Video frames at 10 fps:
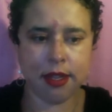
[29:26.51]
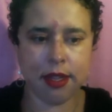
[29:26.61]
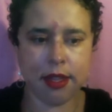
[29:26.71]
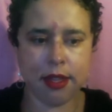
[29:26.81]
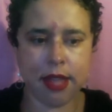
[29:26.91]

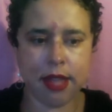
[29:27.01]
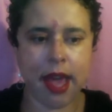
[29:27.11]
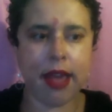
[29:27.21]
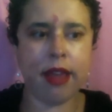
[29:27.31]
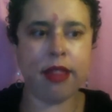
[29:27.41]

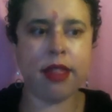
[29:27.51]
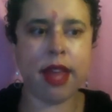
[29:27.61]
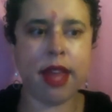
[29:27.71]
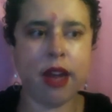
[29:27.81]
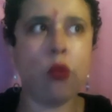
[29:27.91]
they
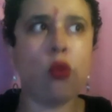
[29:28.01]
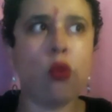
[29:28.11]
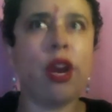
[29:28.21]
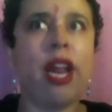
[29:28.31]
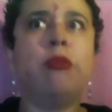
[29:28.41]
then were
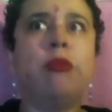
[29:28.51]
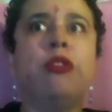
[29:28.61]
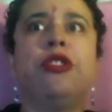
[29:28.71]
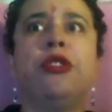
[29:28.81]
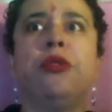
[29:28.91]
able
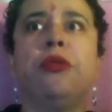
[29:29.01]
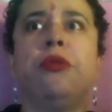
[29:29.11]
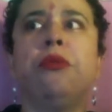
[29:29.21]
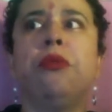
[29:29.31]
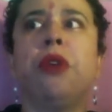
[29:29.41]

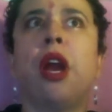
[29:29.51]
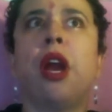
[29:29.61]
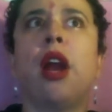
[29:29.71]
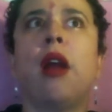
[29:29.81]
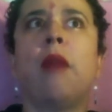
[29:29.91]
to
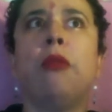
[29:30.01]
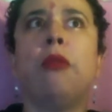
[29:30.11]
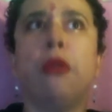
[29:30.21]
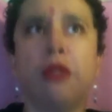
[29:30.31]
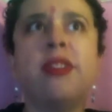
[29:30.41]

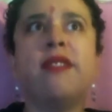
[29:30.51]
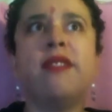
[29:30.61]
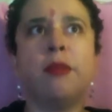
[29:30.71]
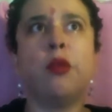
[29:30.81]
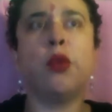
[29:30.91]
pull themselves
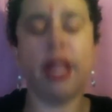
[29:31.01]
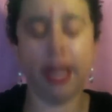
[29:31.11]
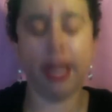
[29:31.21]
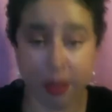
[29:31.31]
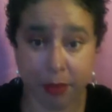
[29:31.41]
up to where they
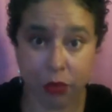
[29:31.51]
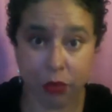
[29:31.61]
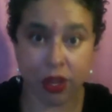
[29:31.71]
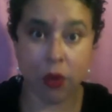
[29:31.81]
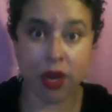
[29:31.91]
needed to be,
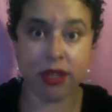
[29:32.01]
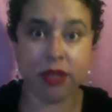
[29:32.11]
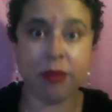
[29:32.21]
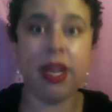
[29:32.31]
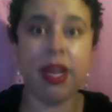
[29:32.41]
where they wanted
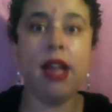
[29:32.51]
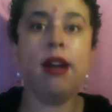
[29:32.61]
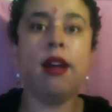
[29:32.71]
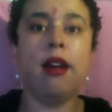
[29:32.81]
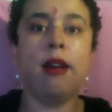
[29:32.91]
to be,
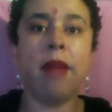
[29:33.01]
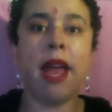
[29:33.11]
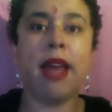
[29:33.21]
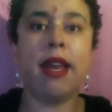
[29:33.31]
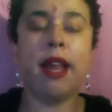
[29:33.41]
and
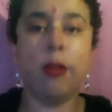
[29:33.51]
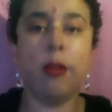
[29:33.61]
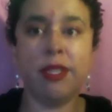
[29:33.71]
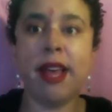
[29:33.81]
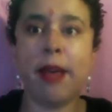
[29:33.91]
it
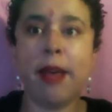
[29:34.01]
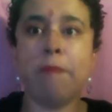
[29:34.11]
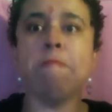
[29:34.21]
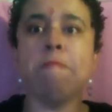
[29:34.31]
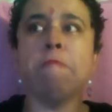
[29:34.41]
helped
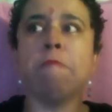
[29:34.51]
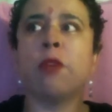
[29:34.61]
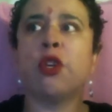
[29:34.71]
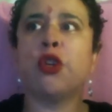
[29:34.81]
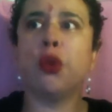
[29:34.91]
them
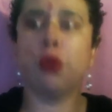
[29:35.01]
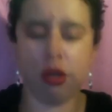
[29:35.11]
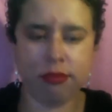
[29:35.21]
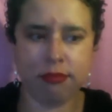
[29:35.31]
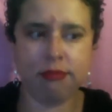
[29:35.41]
to
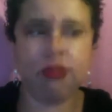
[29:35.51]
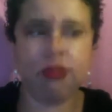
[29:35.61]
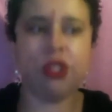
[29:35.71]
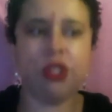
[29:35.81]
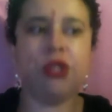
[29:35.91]
grow,
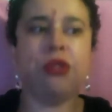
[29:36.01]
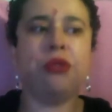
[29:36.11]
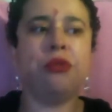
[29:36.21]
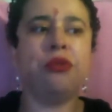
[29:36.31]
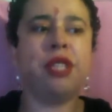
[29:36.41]
to
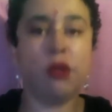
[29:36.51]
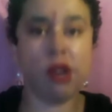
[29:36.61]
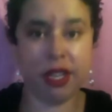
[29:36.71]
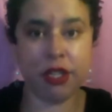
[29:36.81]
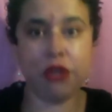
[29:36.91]
stay
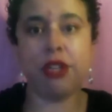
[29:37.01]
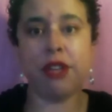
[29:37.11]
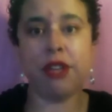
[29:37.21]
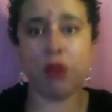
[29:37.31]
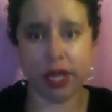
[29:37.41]
grounded, to
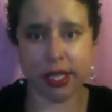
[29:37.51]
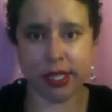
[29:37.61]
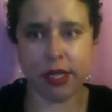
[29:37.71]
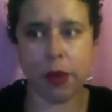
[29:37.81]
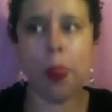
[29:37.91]
stay
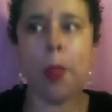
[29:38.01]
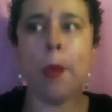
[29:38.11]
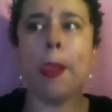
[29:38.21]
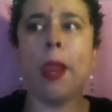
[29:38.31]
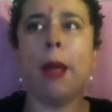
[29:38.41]
focused.
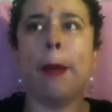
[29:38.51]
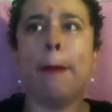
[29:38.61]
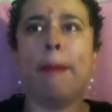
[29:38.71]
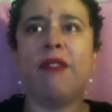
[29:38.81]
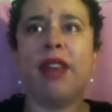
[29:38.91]

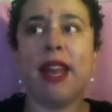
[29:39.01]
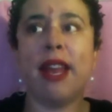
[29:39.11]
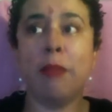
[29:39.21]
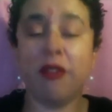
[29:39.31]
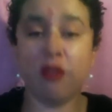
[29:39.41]
If it
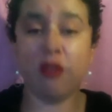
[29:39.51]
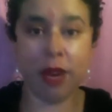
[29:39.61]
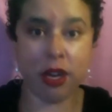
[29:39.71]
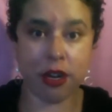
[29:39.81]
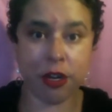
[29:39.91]
hadn't been for my
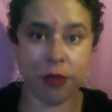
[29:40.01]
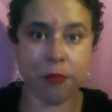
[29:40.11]
daughter,